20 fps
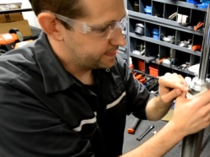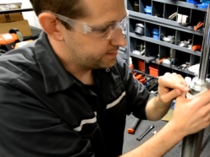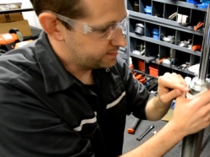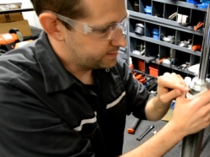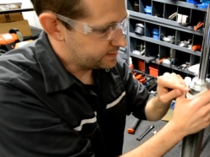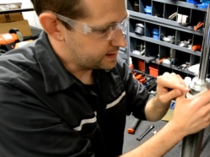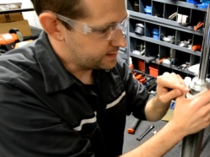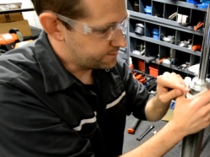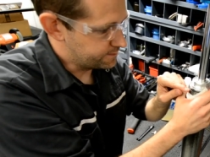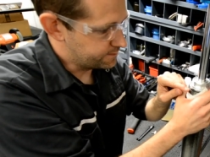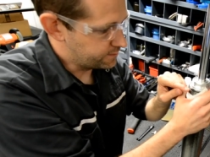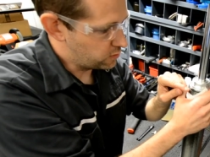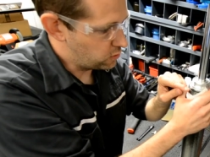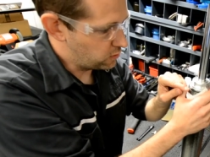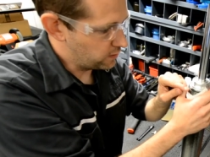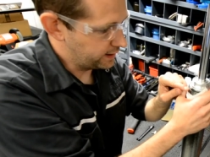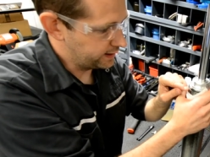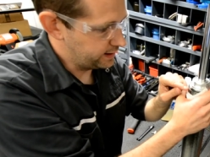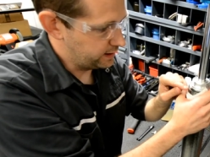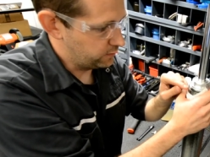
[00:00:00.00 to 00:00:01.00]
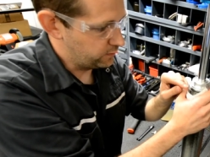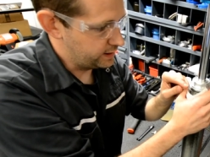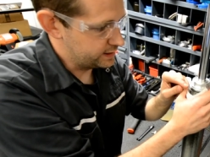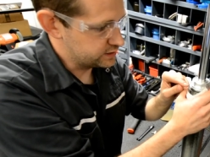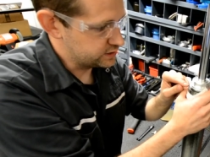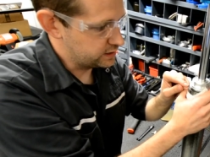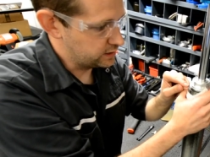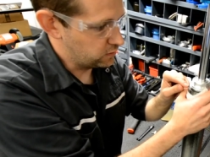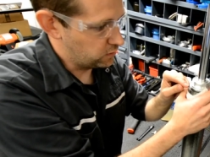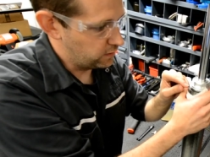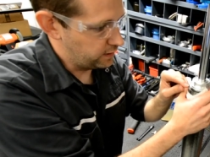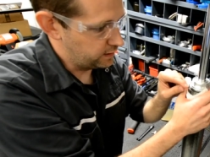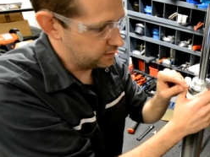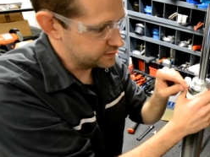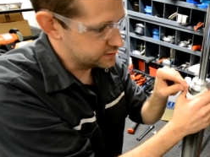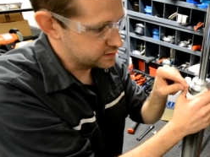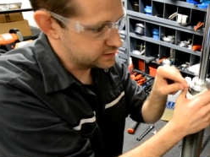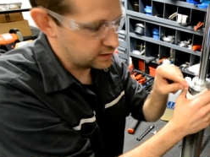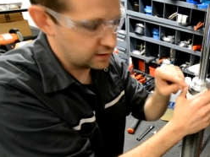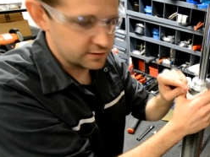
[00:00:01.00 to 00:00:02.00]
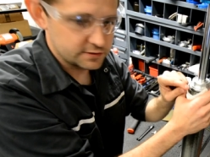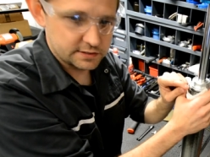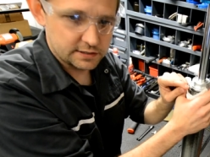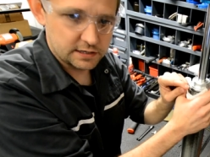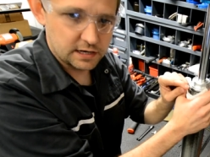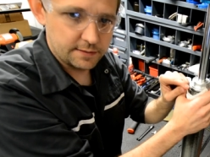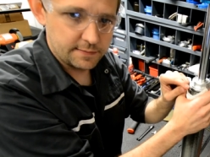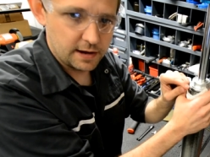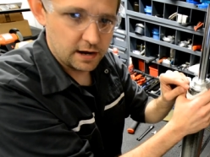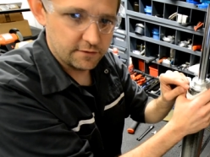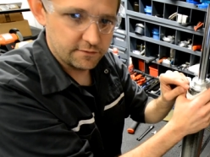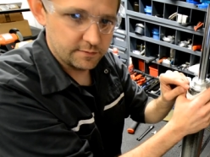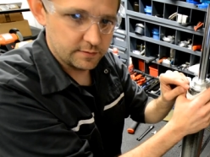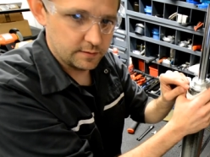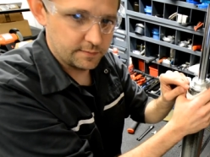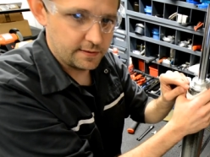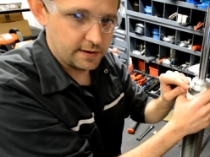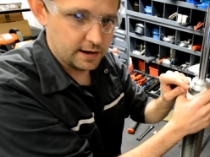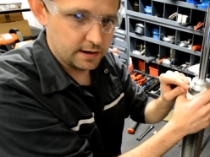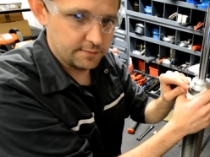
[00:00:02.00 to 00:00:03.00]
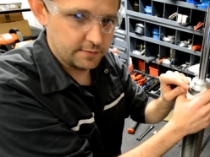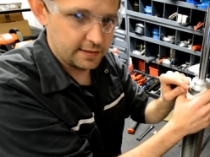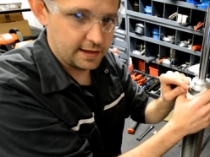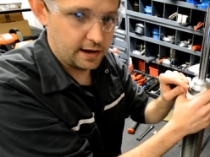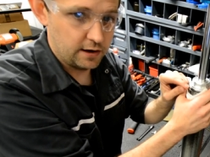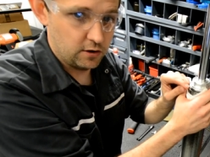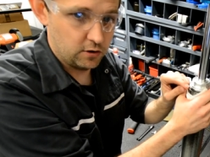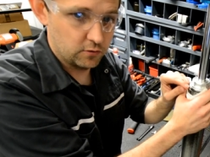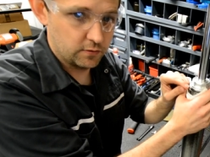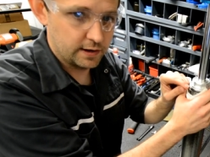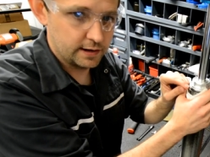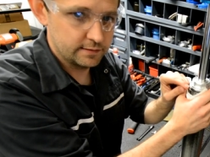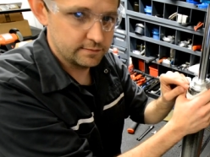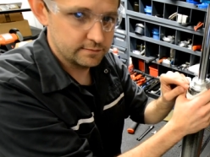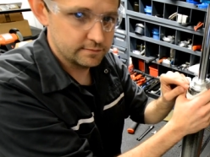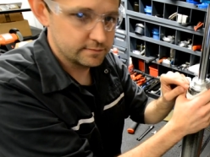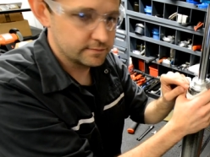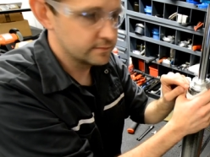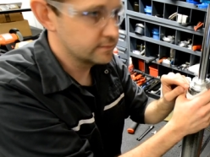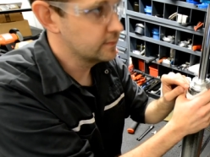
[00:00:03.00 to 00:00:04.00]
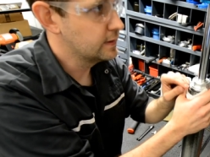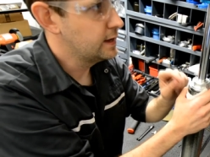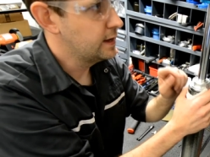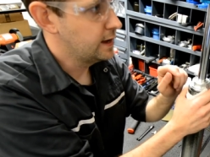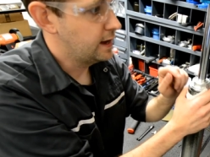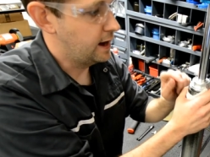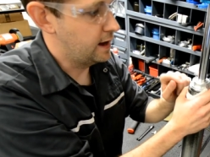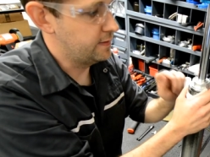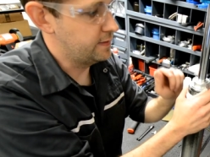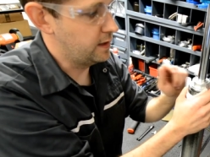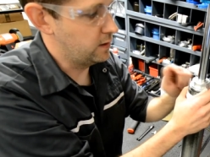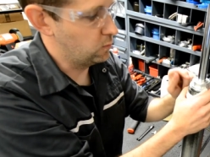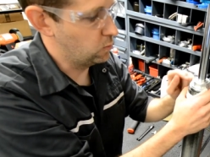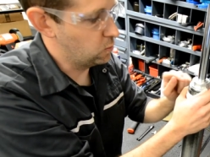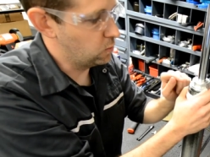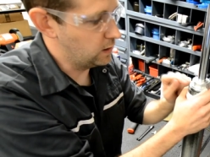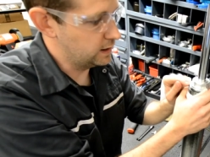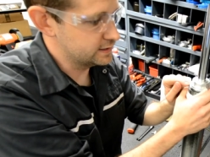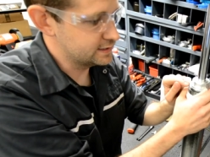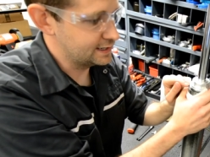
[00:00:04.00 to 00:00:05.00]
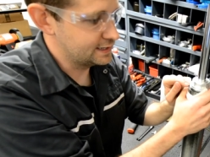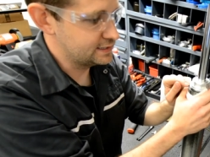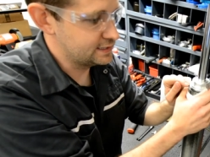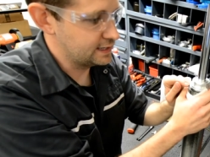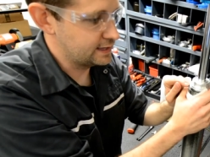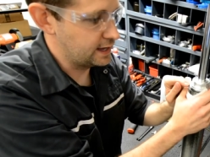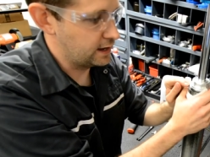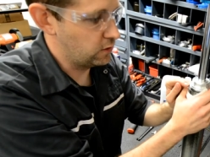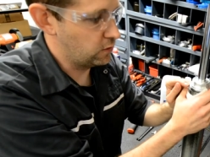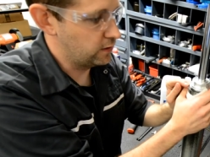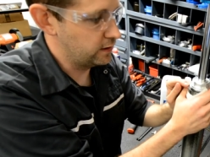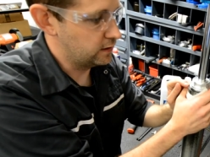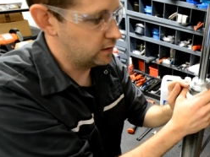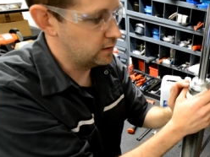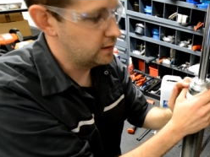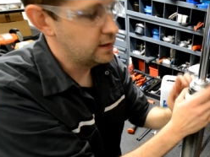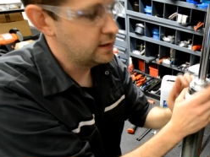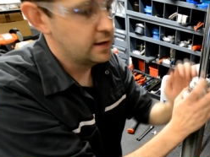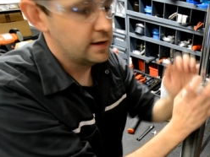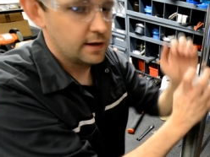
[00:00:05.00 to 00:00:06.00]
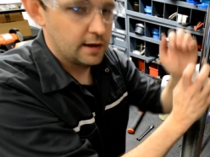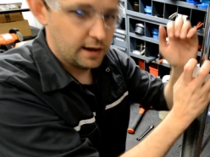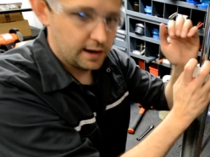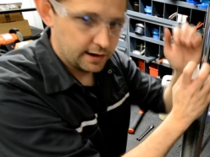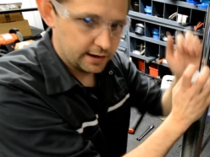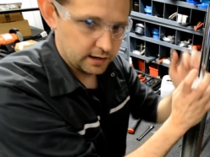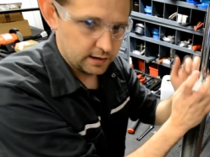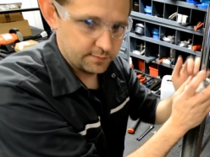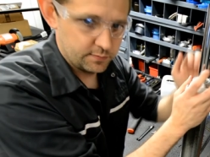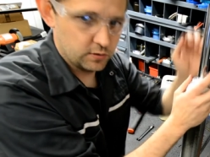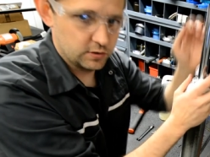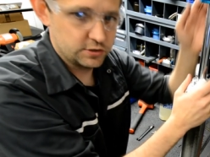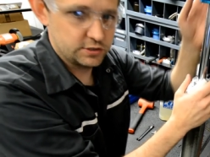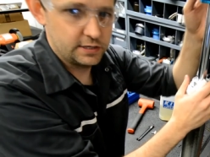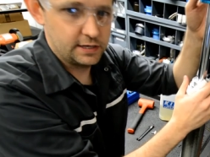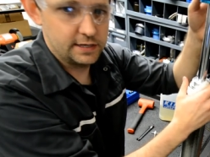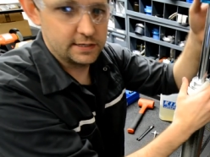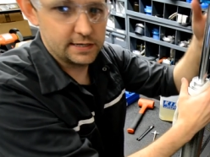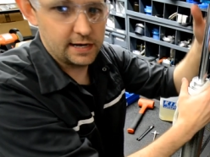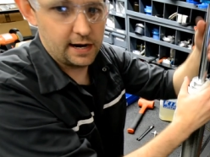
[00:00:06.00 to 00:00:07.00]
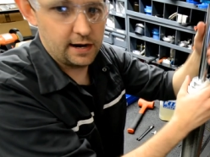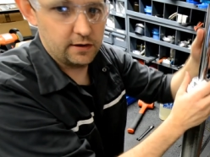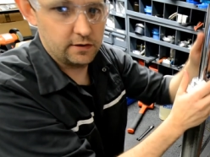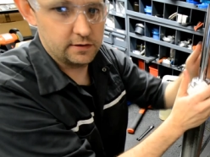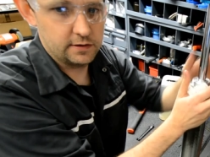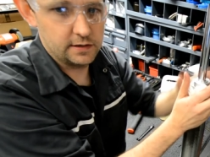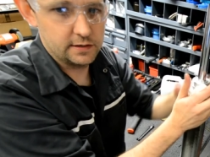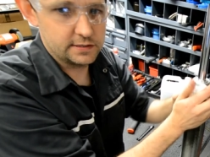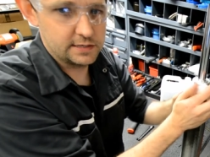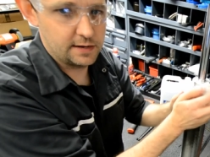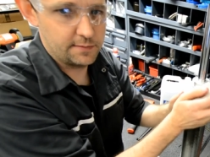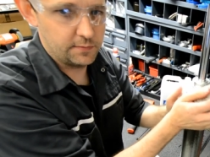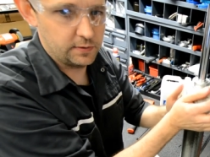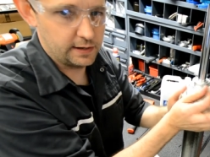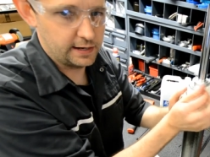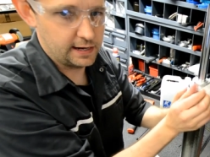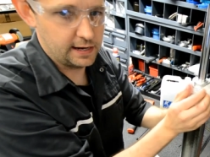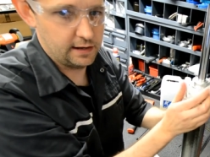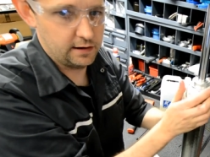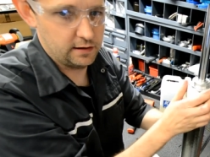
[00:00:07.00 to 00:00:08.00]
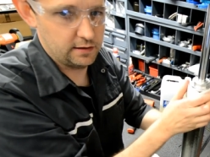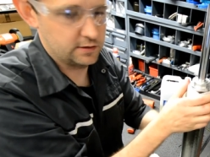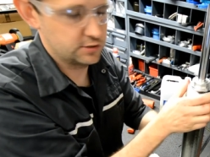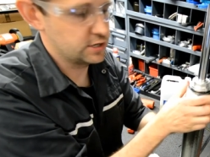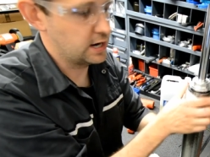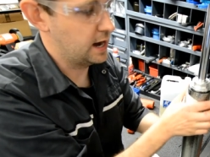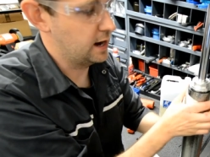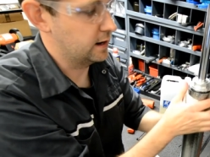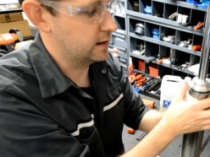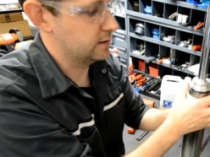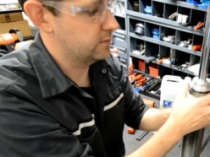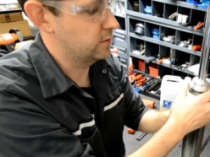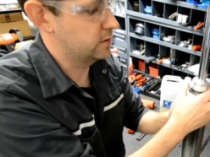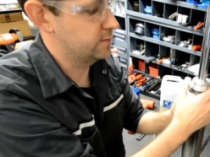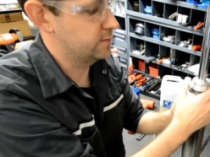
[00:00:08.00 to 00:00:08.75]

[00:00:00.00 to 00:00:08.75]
the point at which the oil starts to come out from the bottom of that O-ring. And then once I see that oil, I'm going to push the entire assembly into the shock with